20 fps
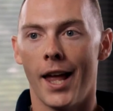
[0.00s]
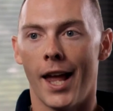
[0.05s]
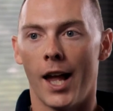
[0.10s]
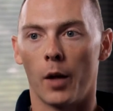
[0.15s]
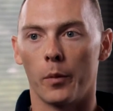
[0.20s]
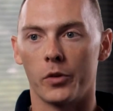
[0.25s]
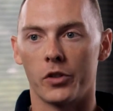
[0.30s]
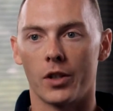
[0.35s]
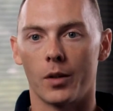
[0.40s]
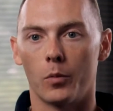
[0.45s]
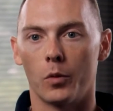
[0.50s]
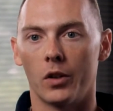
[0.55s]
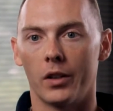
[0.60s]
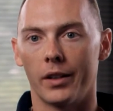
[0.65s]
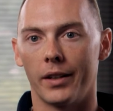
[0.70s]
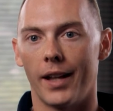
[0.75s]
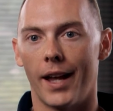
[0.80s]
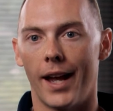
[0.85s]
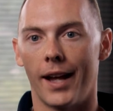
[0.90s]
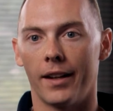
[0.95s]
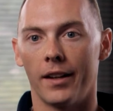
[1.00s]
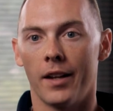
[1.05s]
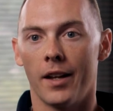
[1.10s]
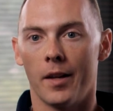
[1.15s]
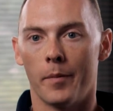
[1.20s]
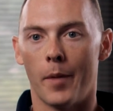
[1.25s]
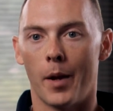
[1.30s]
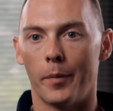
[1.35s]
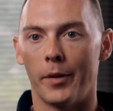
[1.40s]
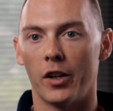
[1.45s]
help someone that
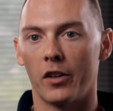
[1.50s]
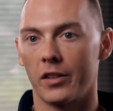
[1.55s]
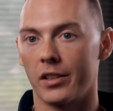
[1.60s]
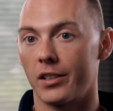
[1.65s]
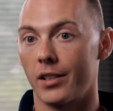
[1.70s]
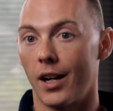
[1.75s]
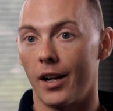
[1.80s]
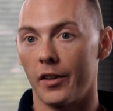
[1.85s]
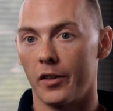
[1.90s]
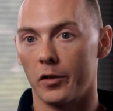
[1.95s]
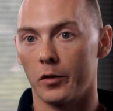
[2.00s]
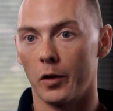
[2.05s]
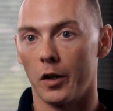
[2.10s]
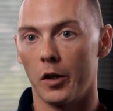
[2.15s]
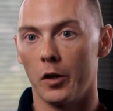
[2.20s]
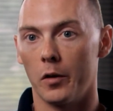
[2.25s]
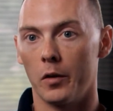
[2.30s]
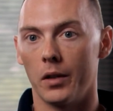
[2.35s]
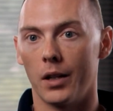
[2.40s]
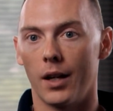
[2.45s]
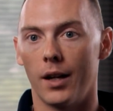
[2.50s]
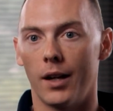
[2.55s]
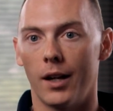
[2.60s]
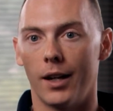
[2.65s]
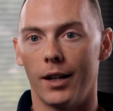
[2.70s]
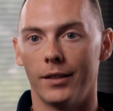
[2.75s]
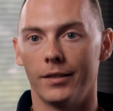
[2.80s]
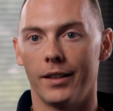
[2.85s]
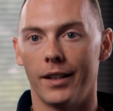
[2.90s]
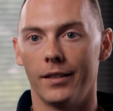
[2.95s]
may be on the side of the road
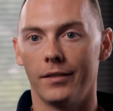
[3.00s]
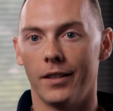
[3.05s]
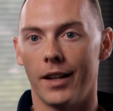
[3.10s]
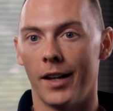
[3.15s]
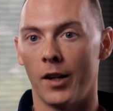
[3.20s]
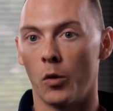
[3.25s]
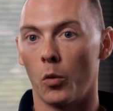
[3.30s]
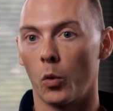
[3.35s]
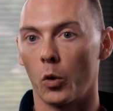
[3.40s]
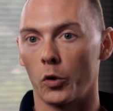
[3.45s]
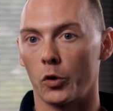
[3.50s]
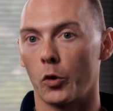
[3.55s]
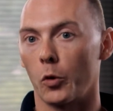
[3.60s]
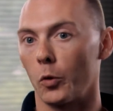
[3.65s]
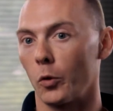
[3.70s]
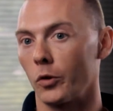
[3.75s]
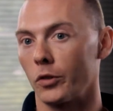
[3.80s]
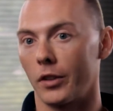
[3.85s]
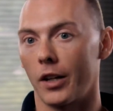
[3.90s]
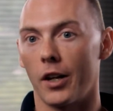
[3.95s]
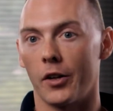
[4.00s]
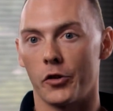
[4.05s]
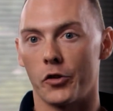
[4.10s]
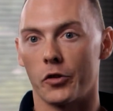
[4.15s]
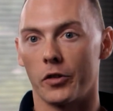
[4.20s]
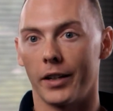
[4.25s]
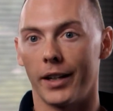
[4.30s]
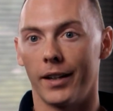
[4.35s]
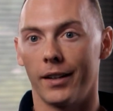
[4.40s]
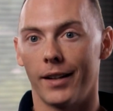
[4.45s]
in a war-torn
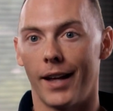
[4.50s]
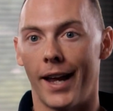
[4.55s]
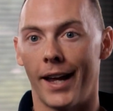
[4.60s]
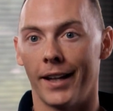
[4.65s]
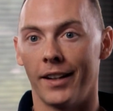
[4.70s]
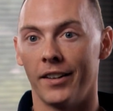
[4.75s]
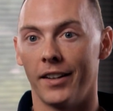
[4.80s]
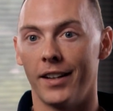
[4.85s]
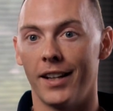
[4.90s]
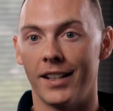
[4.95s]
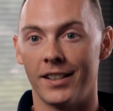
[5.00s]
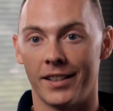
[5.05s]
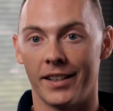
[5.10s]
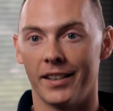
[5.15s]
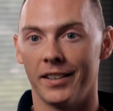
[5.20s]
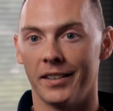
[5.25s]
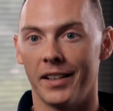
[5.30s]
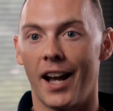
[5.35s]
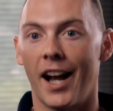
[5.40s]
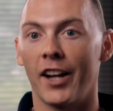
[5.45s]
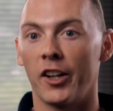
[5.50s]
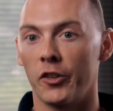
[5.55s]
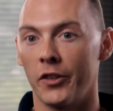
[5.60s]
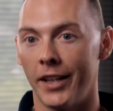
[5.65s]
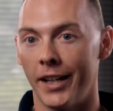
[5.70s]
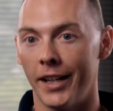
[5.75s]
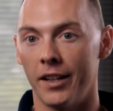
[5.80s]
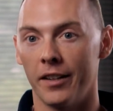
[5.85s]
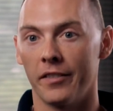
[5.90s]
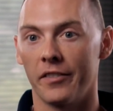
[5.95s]
country and is in dire
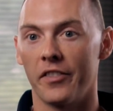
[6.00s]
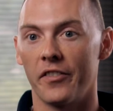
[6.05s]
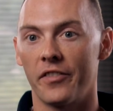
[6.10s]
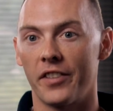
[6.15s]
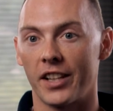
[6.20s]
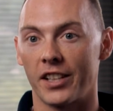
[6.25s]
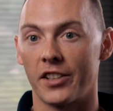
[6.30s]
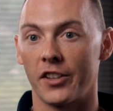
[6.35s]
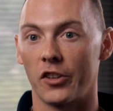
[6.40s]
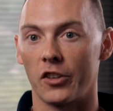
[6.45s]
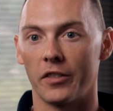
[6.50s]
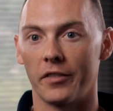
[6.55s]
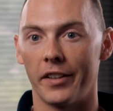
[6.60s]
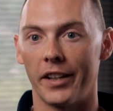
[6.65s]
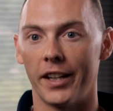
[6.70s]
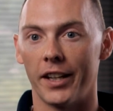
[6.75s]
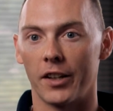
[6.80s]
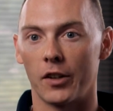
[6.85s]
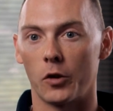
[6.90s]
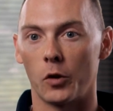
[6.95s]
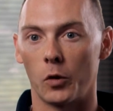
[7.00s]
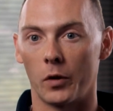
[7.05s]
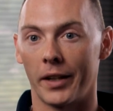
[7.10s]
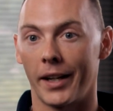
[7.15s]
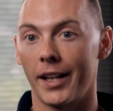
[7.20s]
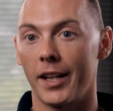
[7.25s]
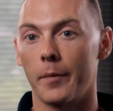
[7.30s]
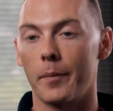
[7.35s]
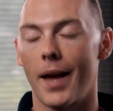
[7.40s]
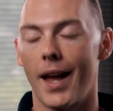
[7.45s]
need of fixing their vehicle and
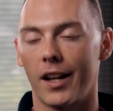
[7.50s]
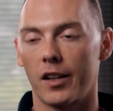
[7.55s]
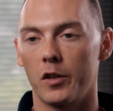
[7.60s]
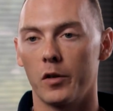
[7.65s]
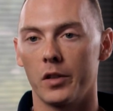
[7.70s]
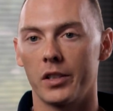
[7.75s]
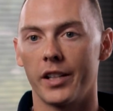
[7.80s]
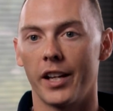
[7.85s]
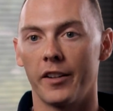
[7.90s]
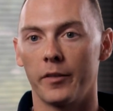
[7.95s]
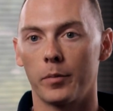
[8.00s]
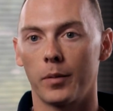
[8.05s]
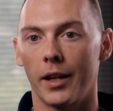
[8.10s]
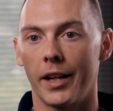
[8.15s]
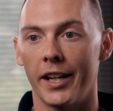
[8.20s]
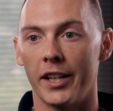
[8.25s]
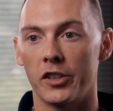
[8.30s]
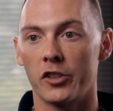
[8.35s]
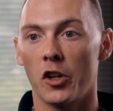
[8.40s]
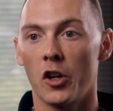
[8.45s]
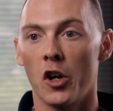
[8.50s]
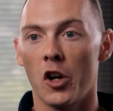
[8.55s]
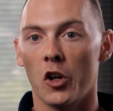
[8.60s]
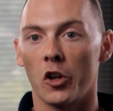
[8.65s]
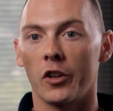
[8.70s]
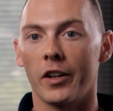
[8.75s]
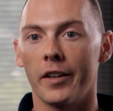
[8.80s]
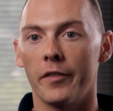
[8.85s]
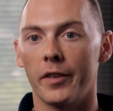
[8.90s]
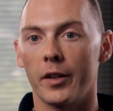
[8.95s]
getting back to a safe place,
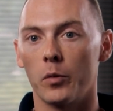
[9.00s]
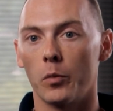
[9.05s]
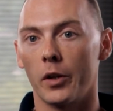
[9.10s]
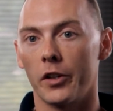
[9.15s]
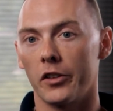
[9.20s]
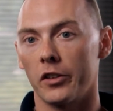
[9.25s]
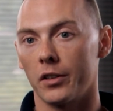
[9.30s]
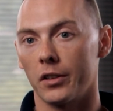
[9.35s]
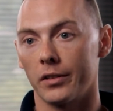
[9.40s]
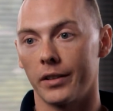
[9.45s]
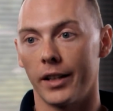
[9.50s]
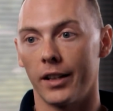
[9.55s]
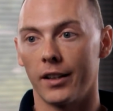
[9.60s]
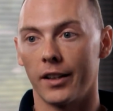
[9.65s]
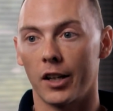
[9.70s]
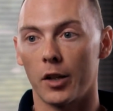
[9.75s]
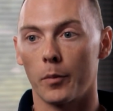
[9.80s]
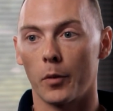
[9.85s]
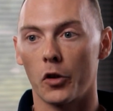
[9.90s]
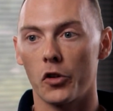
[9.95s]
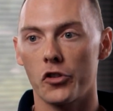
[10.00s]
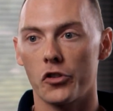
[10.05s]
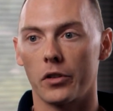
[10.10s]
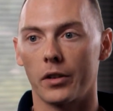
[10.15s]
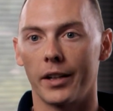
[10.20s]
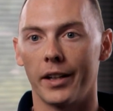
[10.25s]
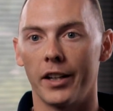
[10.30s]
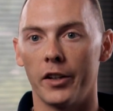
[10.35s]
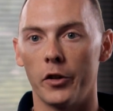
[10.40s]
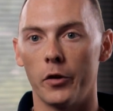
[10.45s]
or even when you're dealing
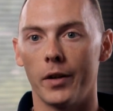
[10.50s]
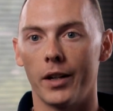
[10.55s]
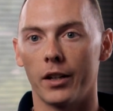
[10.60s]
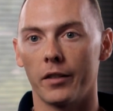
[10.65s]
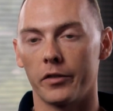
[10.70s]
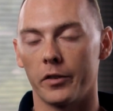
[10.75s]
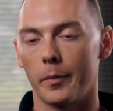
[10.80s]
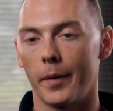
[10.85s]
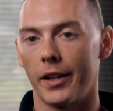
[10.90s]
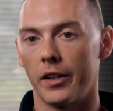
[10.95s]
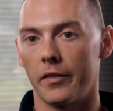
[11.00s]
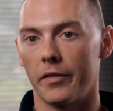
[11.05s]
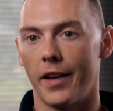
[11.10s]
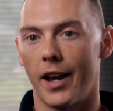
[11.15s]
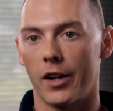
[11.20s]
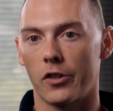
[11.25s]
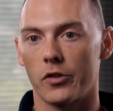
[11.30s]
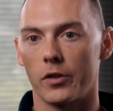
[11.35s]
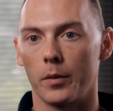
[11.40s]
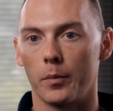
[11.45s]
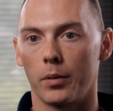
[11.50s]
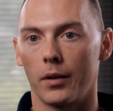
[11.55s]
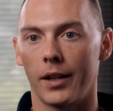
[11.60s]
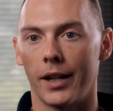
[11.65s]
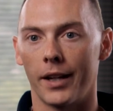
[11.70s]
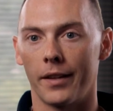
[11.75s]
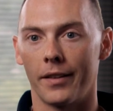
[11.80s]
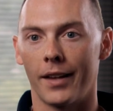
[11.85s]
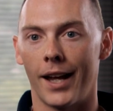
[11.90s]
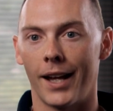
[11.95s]
commercially and you hear of a manufacturing
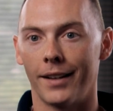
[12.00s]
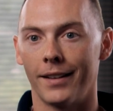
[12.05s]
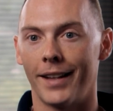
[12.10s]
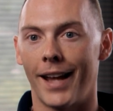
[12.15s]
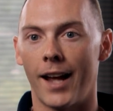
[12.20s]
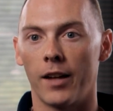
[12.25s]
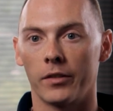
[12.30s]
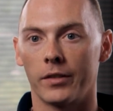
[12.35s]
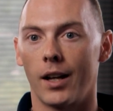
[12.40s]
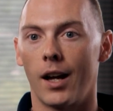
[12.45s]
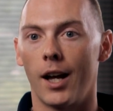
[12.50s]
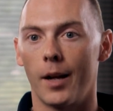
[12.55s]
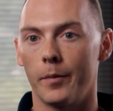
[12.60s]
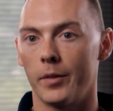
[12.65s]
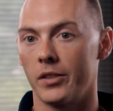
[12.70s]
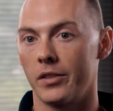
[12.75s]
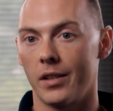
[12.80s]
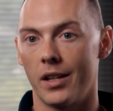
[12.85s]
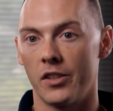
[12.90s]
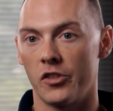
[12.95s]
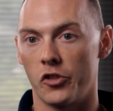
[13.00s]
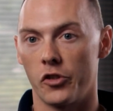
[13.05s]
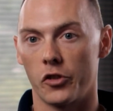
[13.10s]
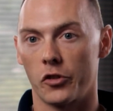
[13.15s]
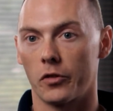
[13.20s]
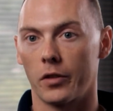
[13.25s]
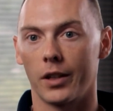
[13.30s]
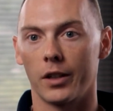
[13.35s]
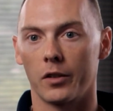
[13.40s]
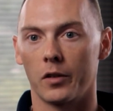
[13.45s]
plant that downtime is
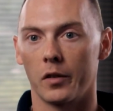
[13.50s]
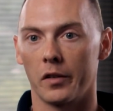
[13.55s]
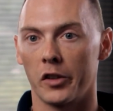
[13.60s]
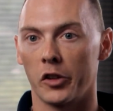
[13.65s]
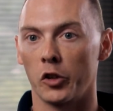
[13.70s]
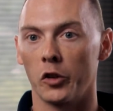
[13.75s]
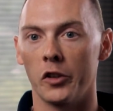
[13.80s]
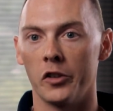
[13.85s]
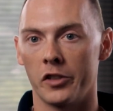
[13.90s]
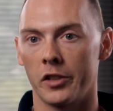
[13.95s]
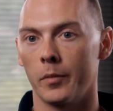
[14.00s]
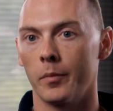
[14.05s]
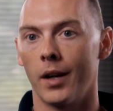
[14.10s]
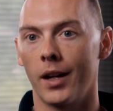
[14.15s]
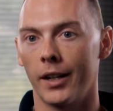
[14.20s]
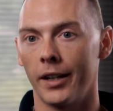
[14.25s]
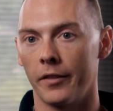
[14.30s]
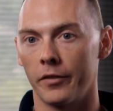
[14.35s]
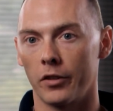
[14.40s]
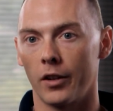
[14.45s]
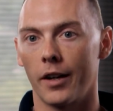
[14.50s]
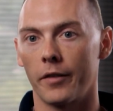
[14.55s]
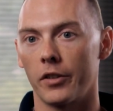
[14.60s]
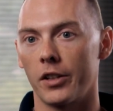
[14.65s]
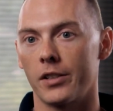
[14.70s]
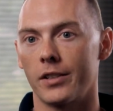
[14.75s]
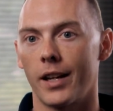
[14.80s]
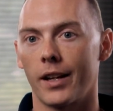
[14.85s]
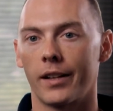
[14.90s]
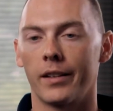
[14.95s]
just critical. They're losing money for every
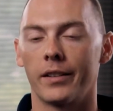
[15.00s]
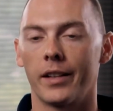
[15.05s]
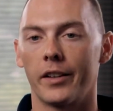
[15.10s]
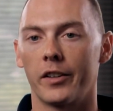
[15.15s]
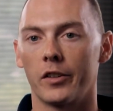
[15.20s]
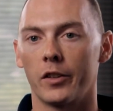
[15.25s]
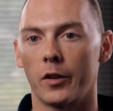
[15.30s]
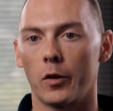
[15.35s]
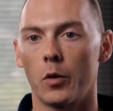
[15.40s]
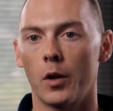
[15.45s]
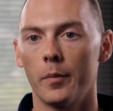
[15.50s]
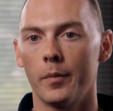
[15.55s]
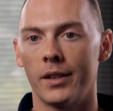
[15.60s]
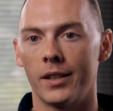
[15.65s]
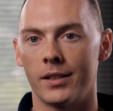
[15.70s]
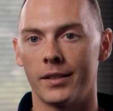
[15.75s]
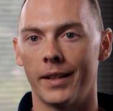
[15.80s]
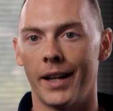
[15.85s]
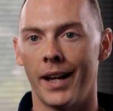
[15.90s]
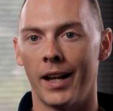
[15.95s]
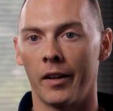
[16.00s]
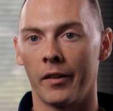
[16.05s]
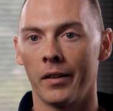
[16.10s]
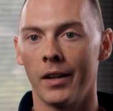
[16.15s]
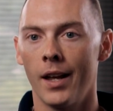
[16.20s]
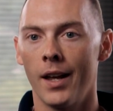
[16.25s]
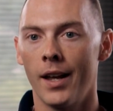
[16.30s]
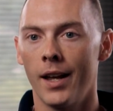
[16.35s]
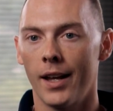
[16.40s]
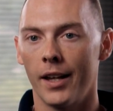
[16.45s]
second that their equipment is down,
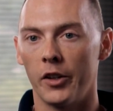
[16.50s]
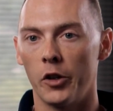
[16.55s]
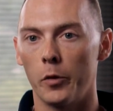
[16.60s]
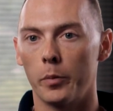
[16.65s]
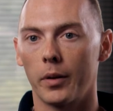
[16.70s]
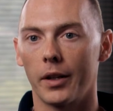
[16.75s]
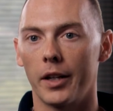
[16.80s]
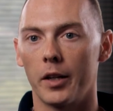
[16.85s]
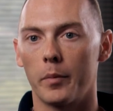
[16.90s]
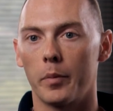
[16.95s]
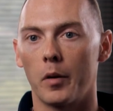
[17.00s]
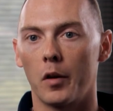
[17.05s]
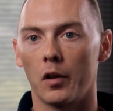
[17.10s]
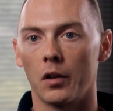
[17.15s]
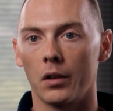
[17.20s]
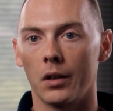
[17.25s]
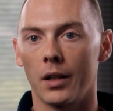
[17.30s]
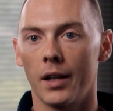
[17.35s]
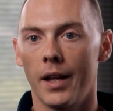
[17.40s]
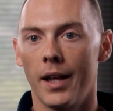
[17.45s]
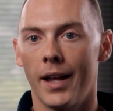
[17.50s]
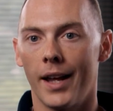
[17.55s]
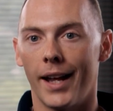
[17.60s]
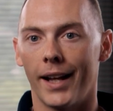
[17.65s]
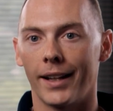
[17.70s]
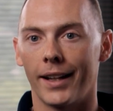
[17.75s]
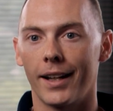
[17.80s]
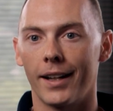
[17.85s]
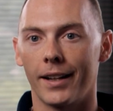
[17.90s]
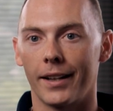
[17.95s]
and you played a part
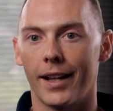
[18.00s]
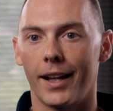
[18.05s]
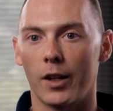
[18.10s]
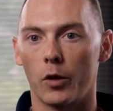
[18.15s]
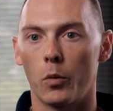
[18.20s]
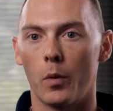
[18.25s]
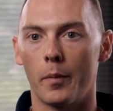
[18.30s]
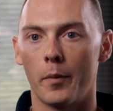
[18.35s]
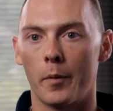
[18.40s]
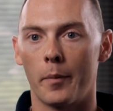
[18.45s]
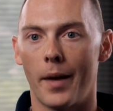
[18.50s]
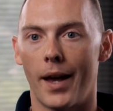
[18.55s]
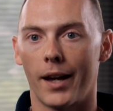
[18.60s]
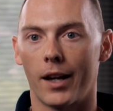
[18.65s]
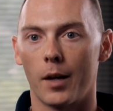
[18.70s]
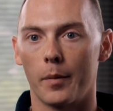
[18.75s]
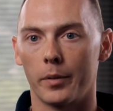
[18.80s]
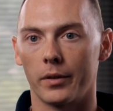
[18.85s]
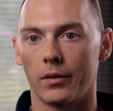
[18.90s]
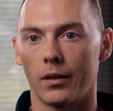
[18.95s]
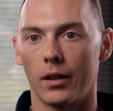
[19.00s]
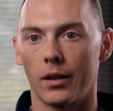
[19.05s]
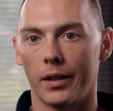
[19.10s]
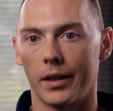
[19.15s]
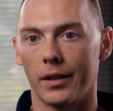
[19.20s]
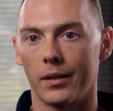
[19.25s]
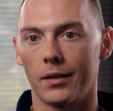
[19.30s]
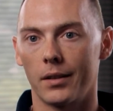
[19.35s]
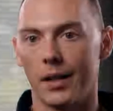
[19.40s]
in getting that equipment back up and running.